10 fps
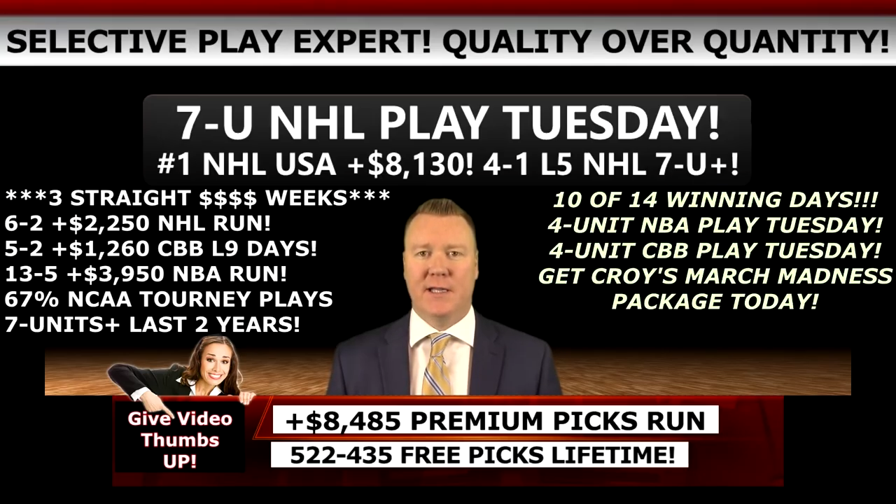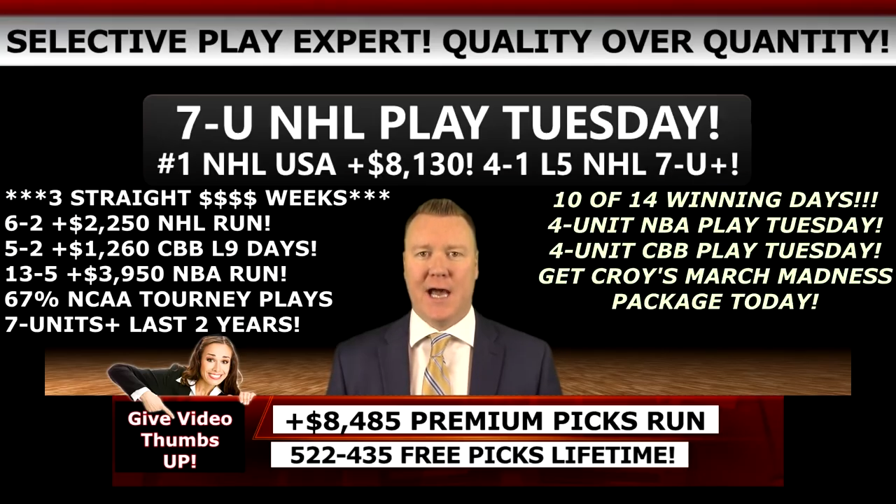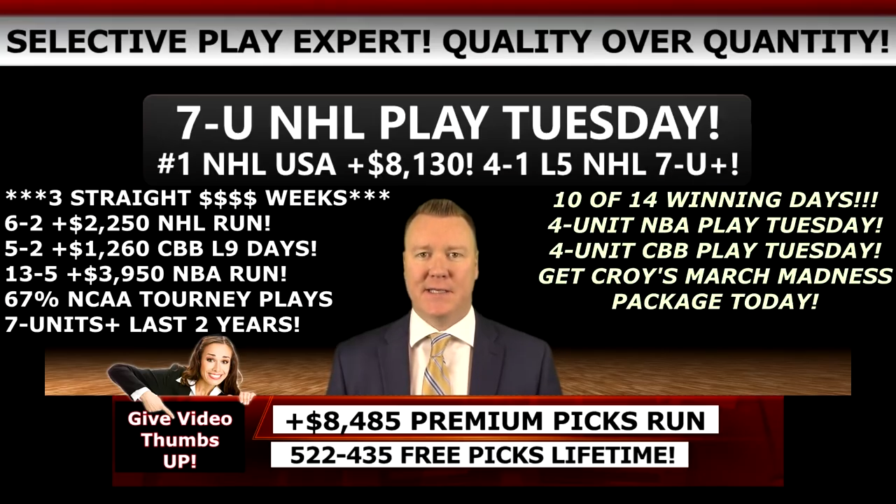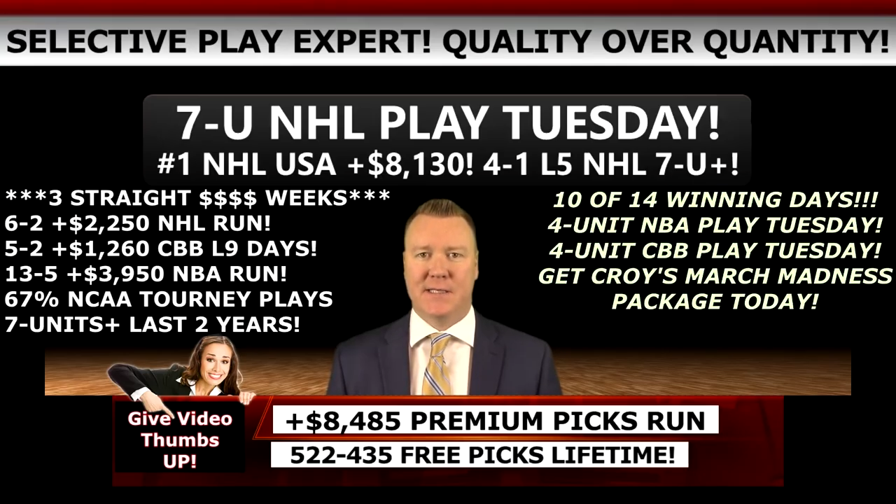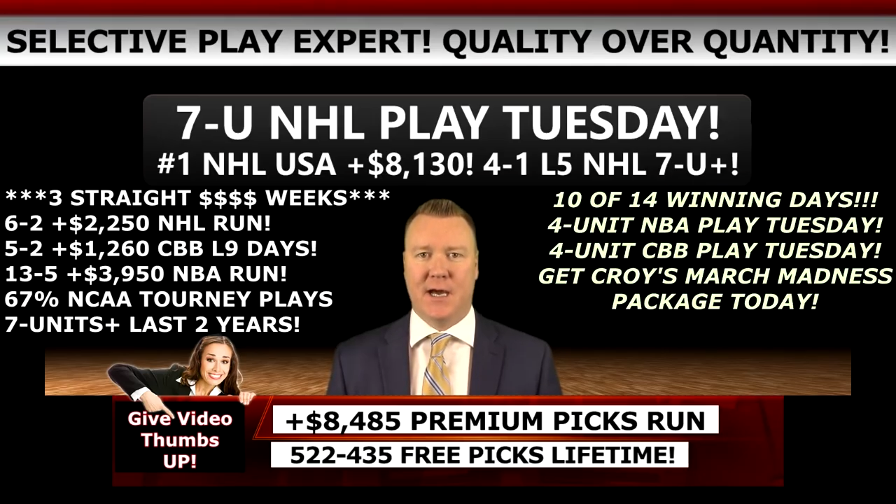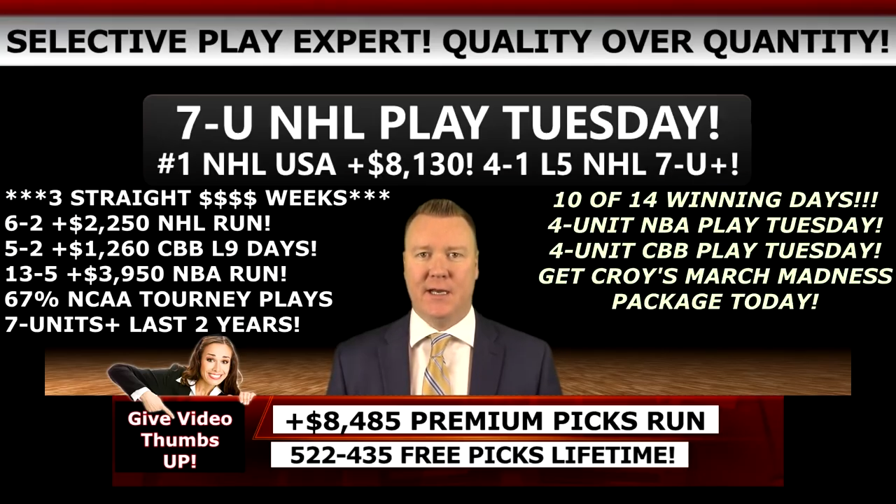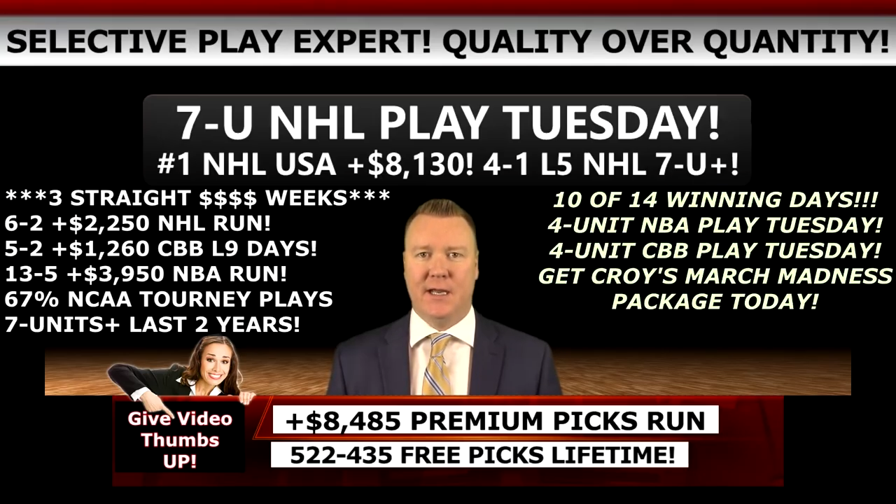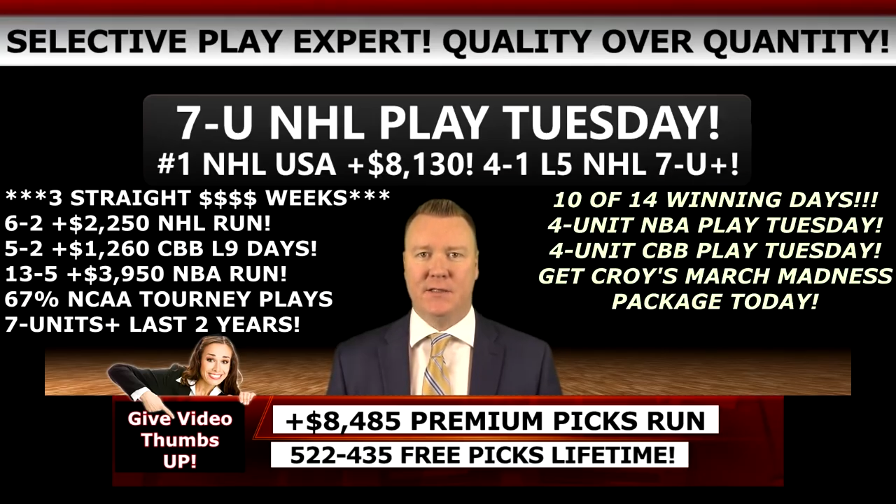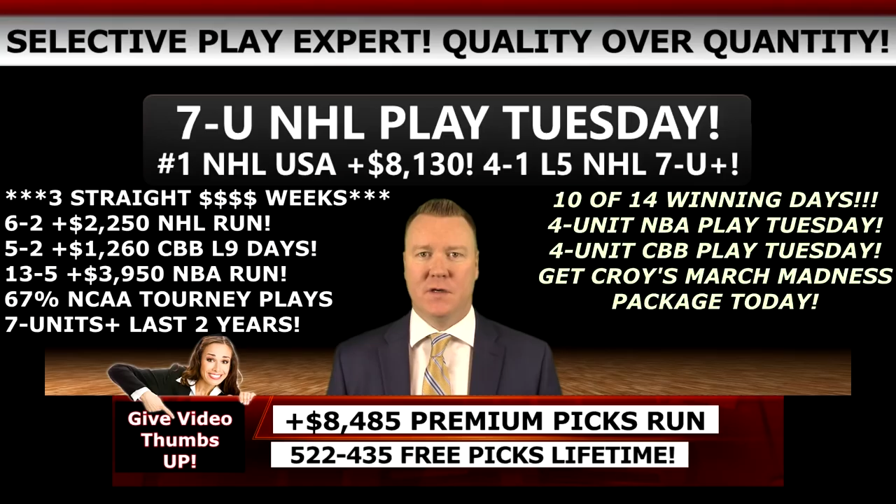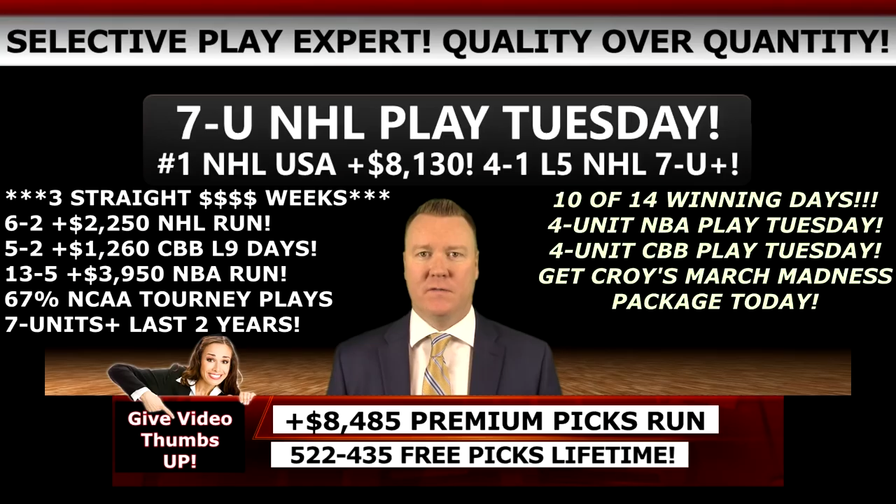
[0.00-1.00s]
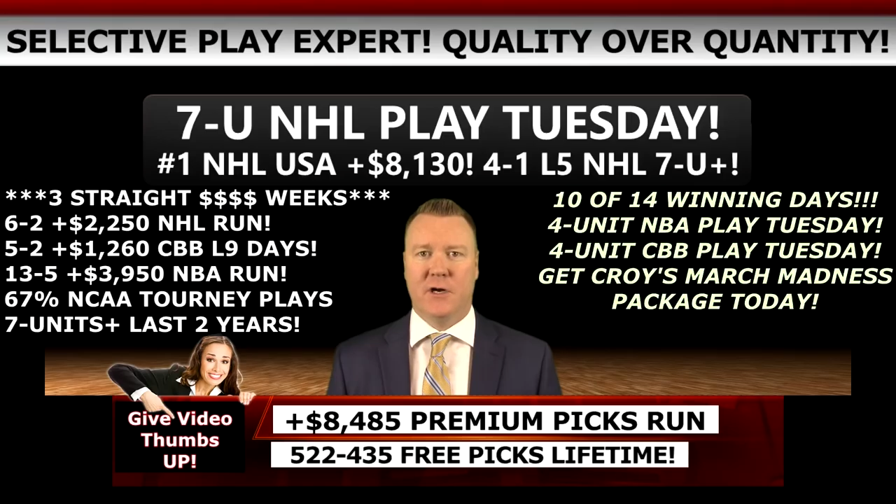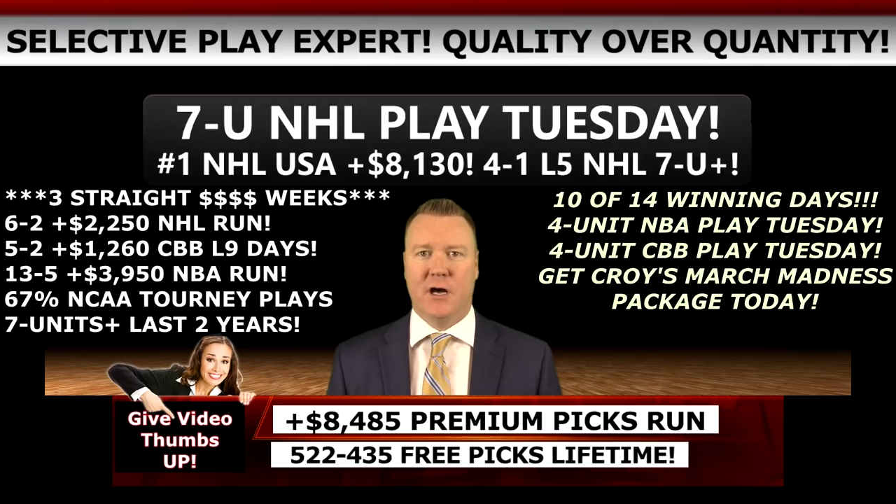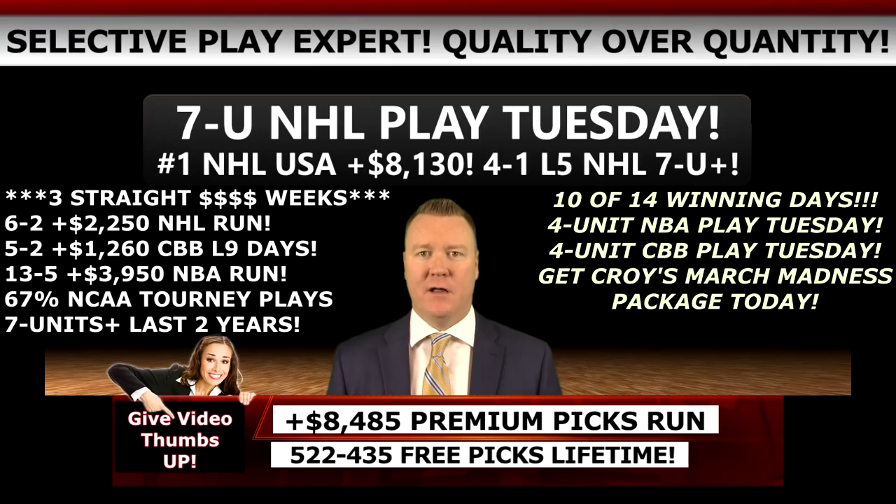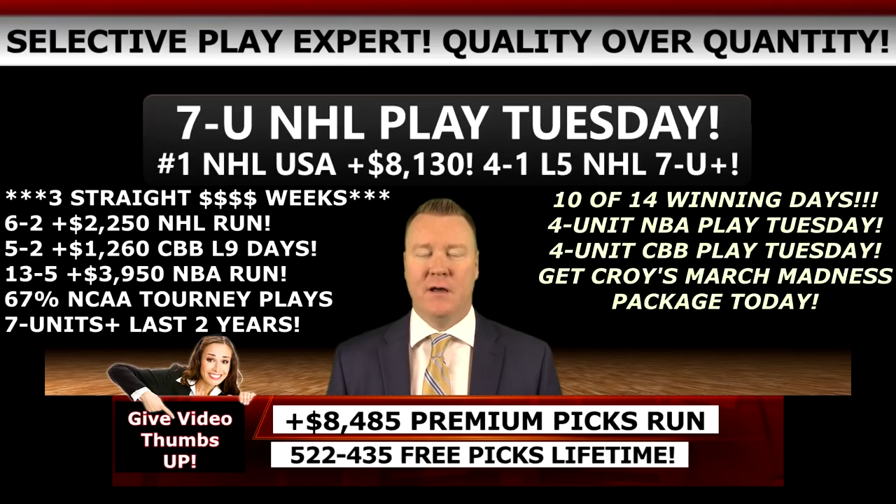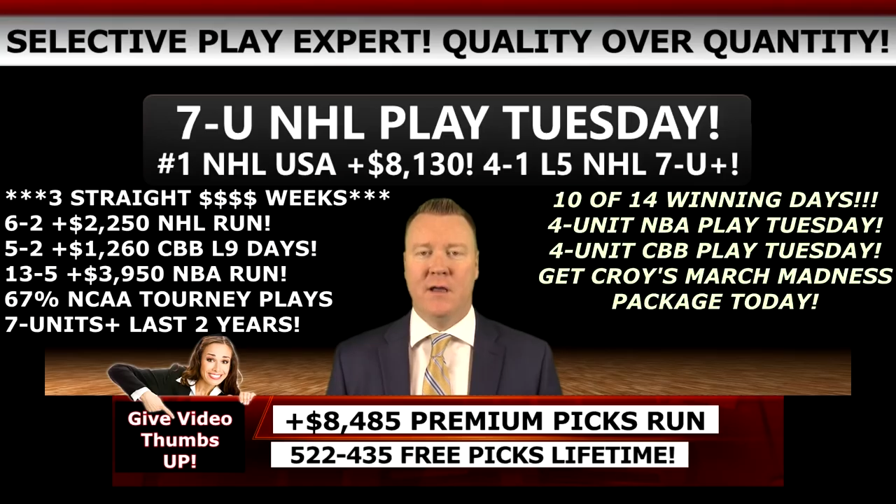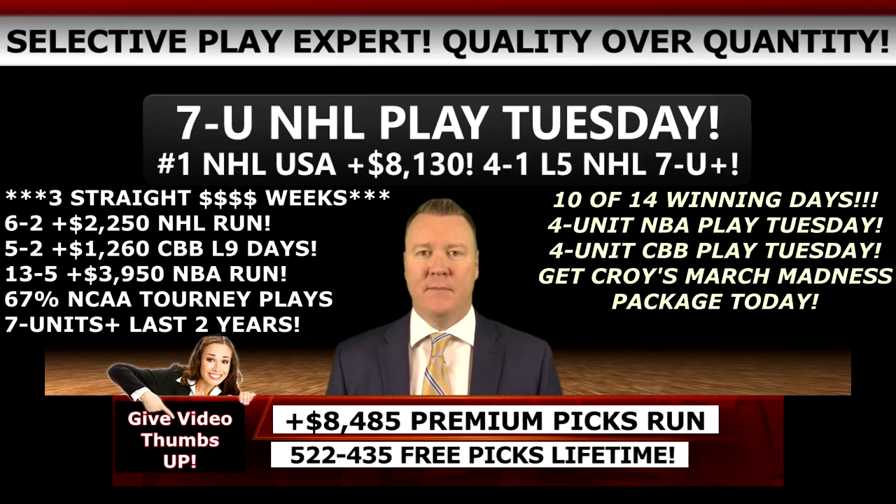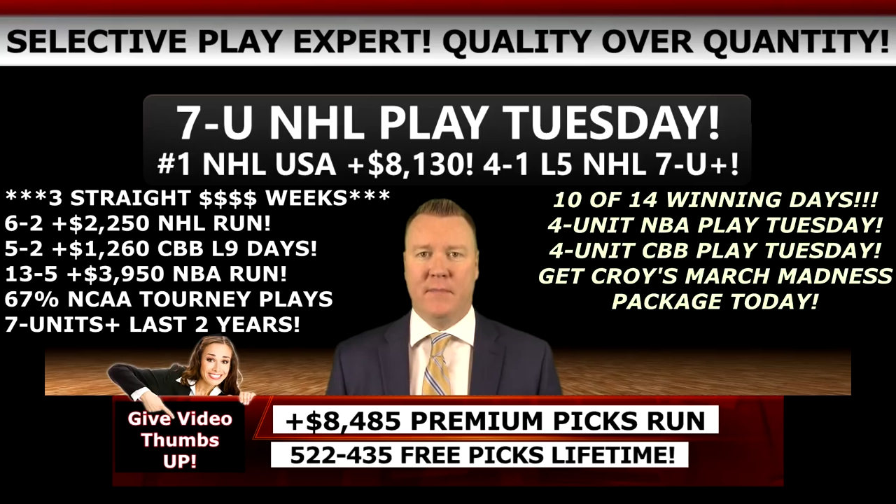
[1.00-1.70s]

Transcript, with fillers: the last nine days overall,